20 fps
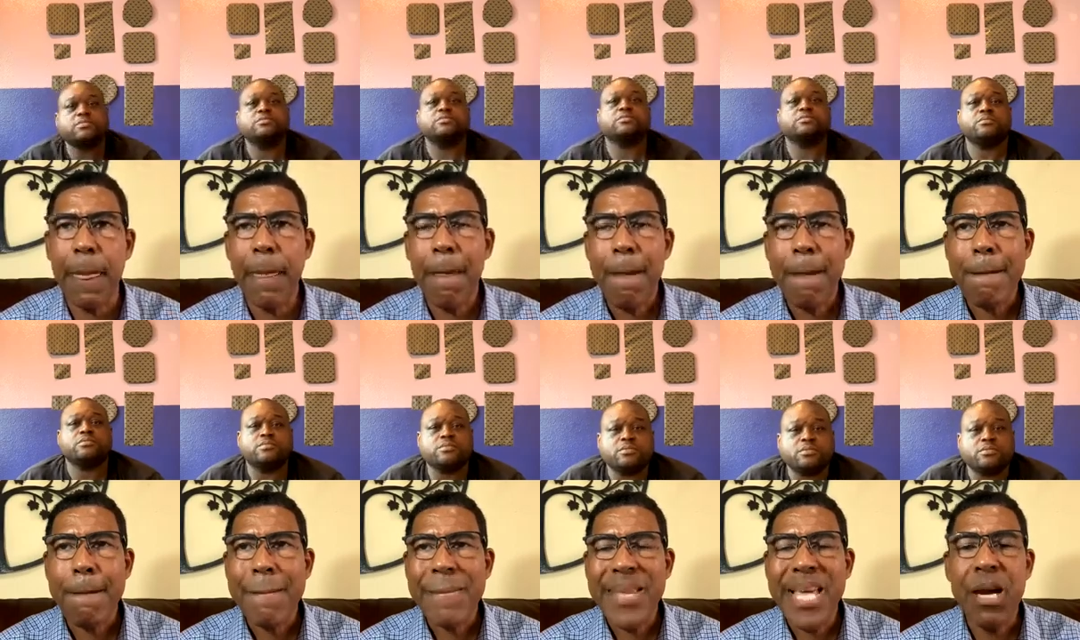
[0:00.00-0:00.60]
Speaker 1: And
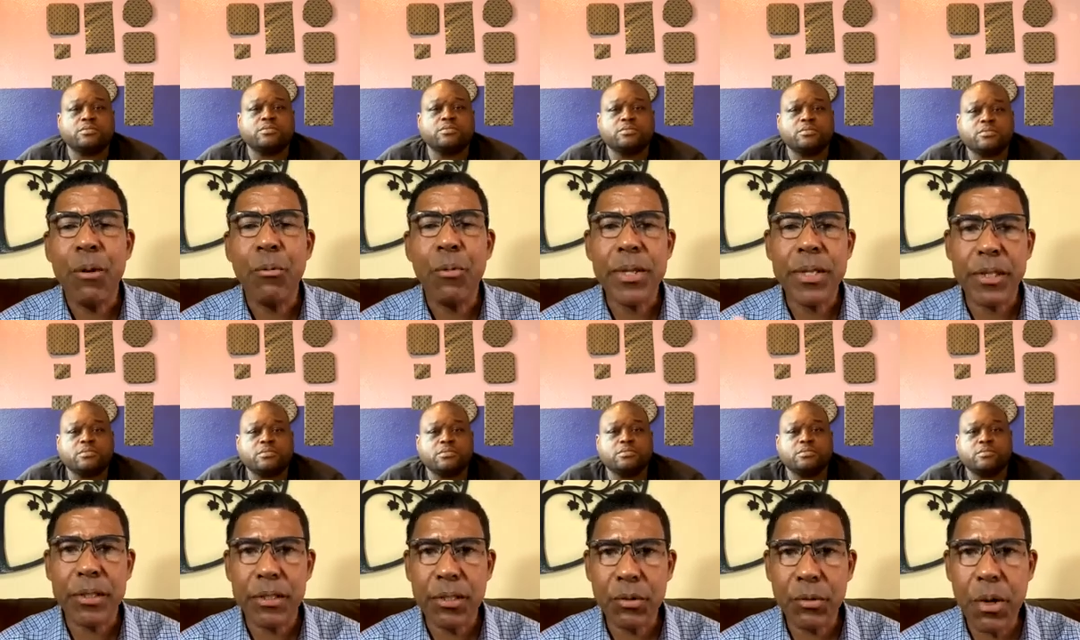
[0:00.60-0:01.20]
with a
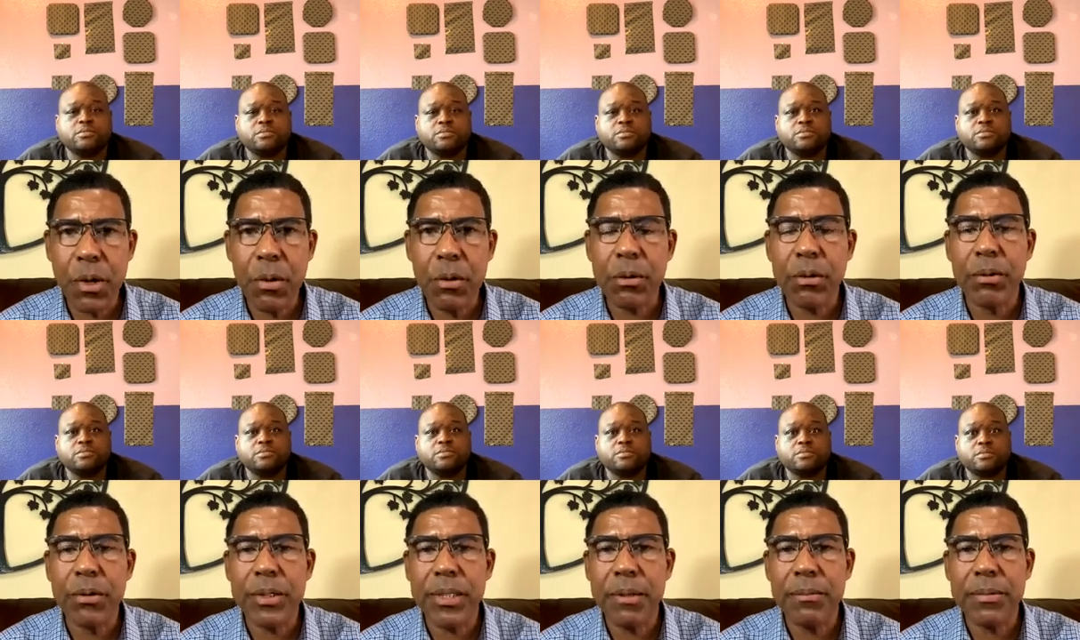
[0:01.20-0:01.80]
stroke, you
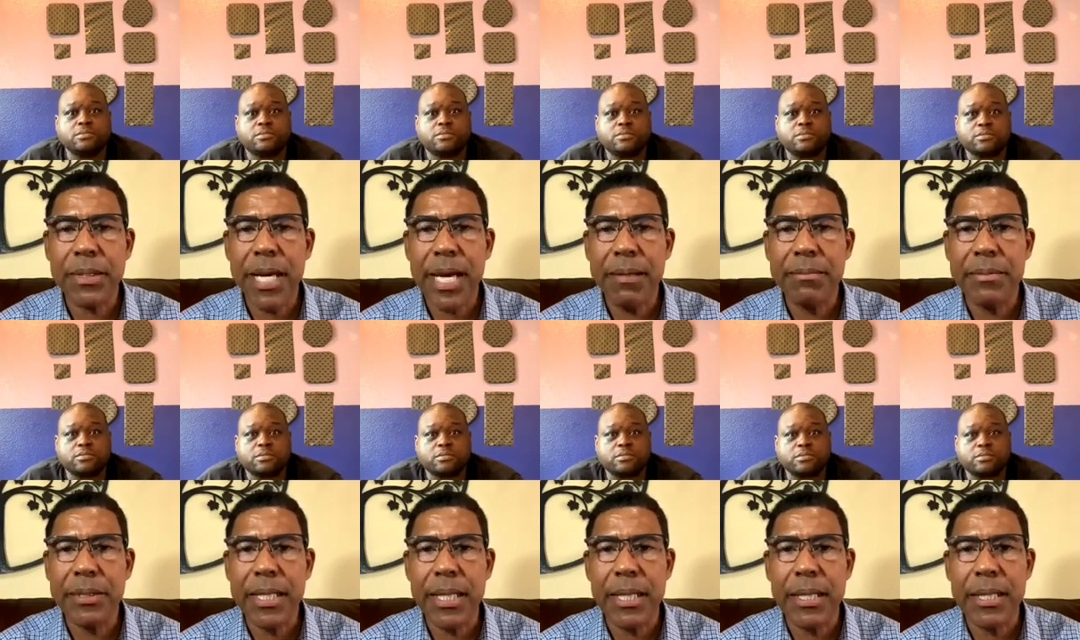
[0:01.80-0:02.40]
sometimes can then
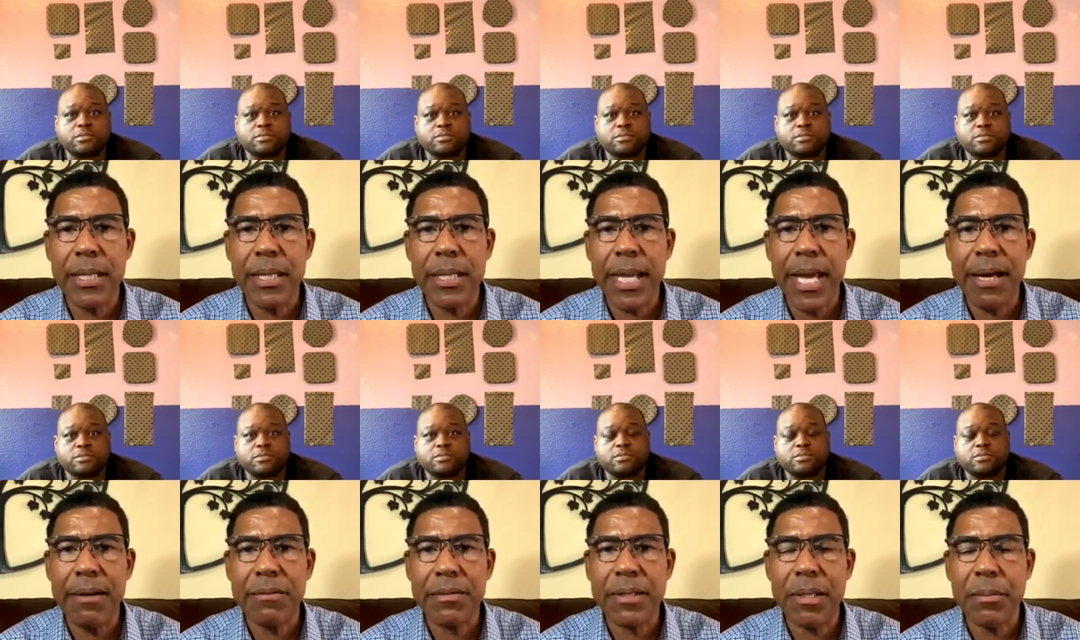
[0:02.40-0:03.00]
have some
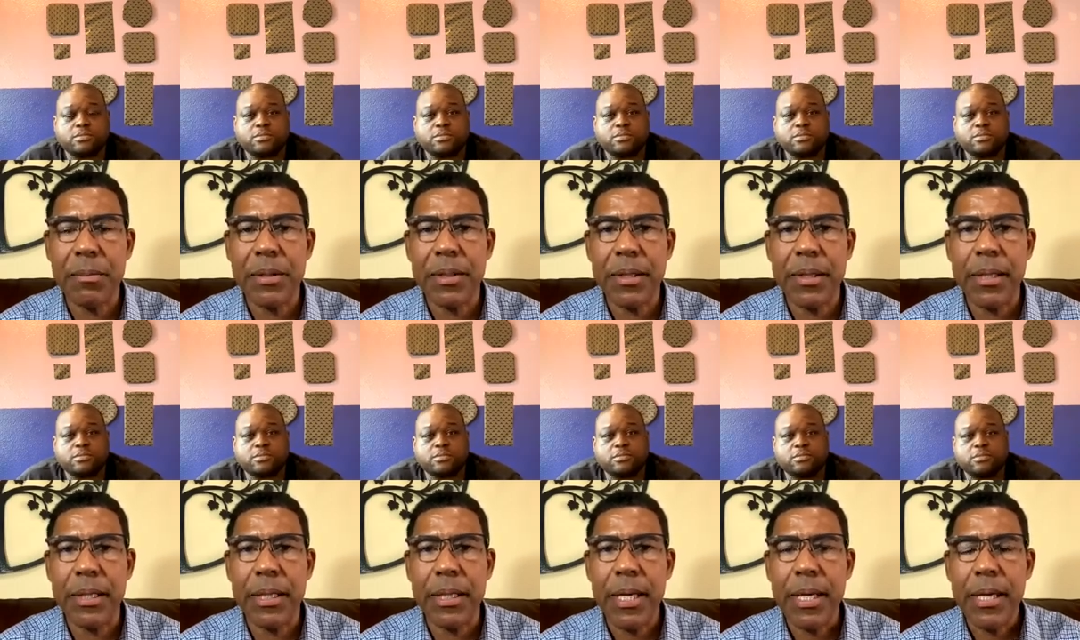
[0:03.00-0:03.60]
of the,
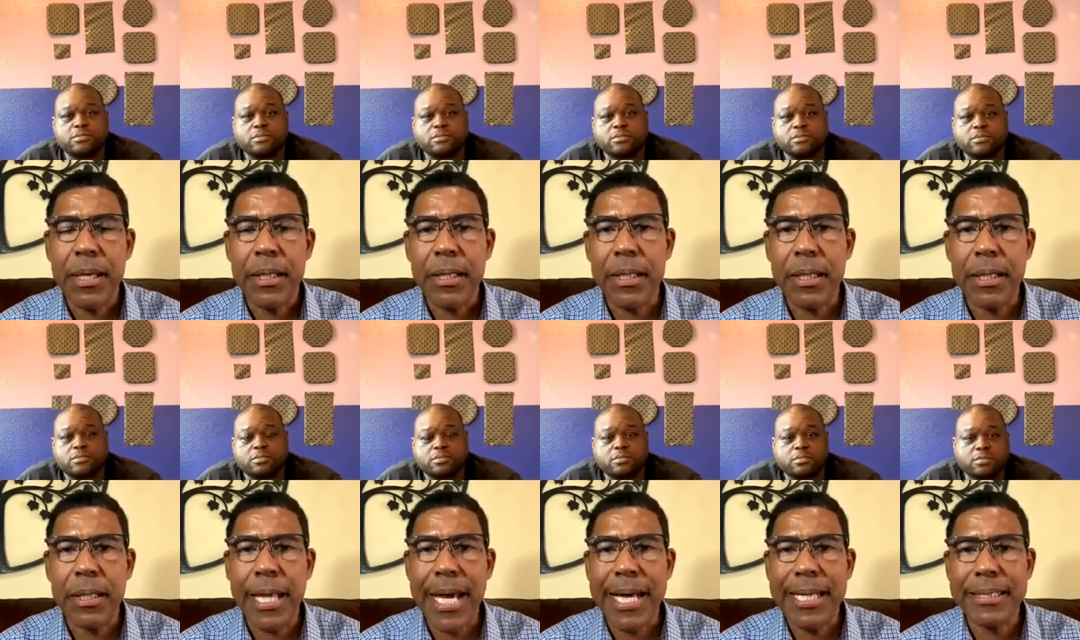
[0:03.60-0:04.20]
the classic
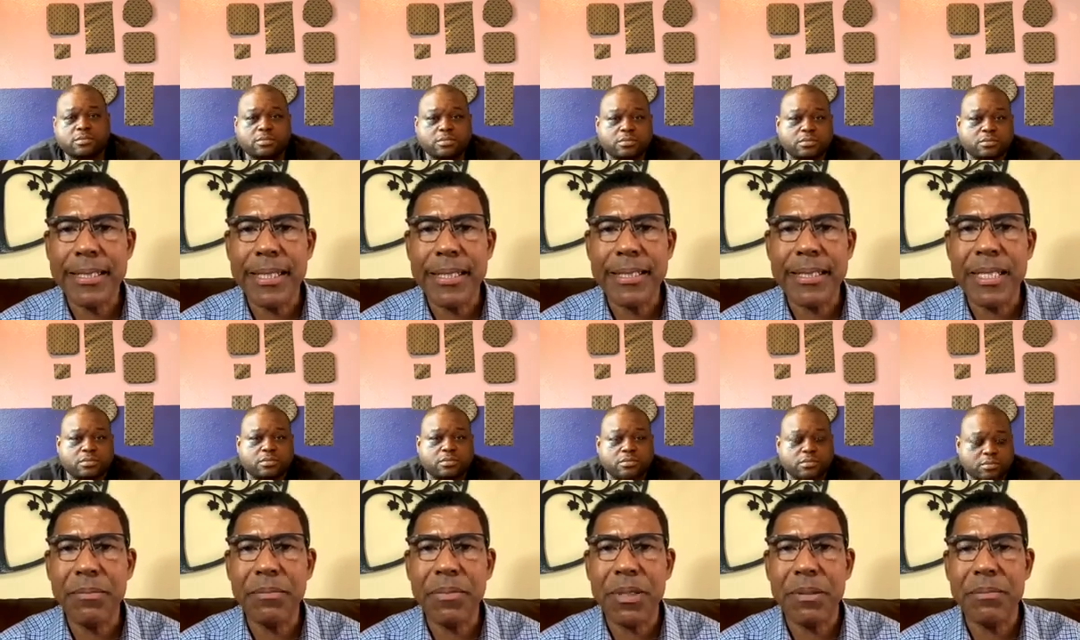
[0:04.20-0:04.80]
symptoms. And
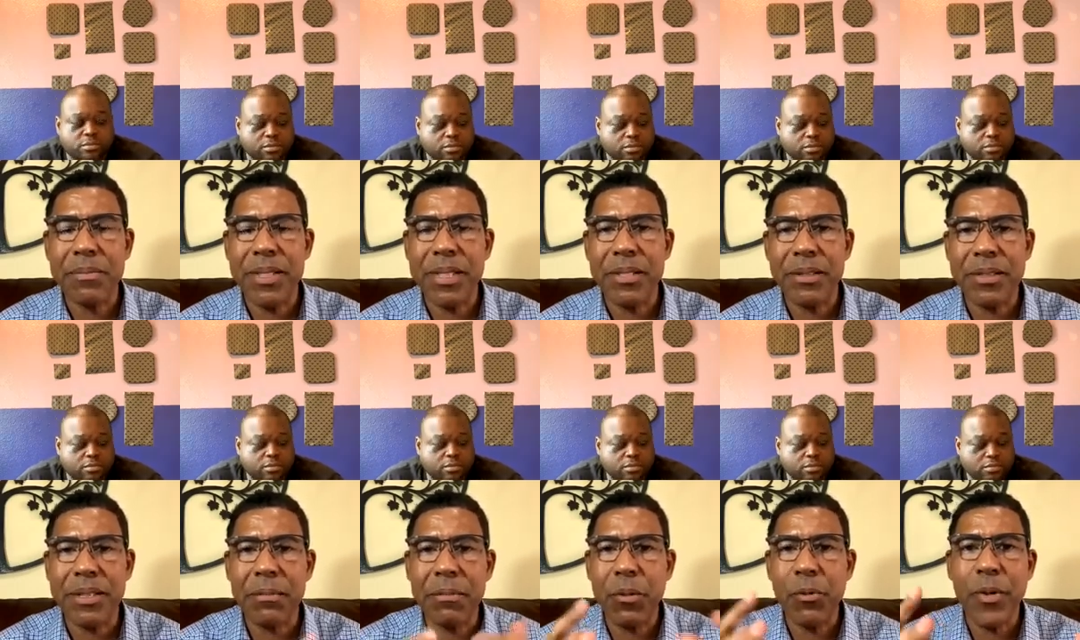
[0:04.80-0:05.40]
there's something we
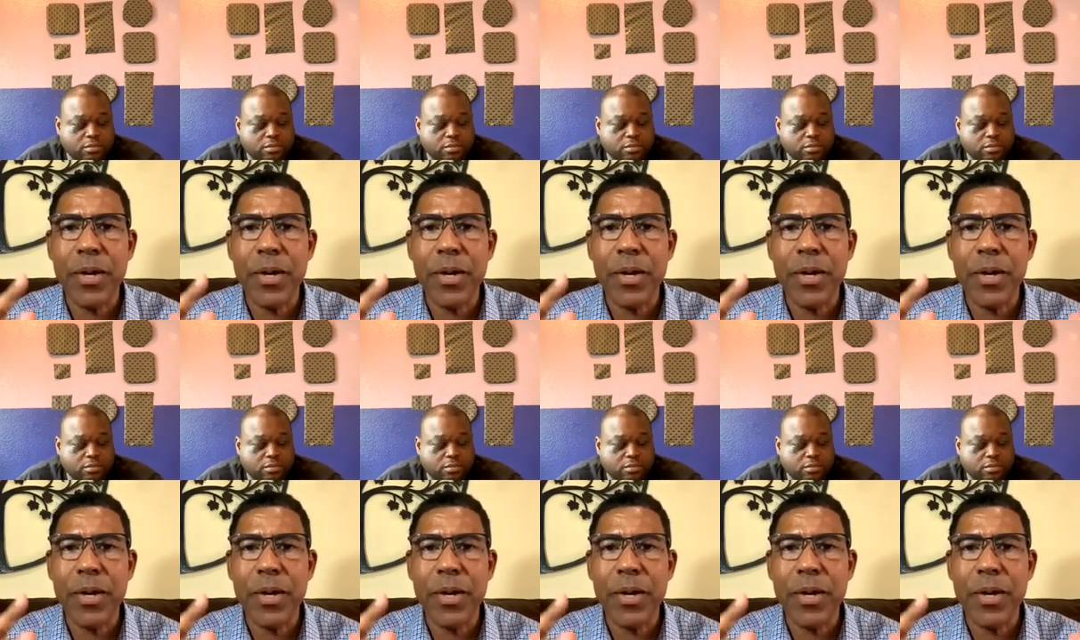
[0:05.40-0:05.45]
call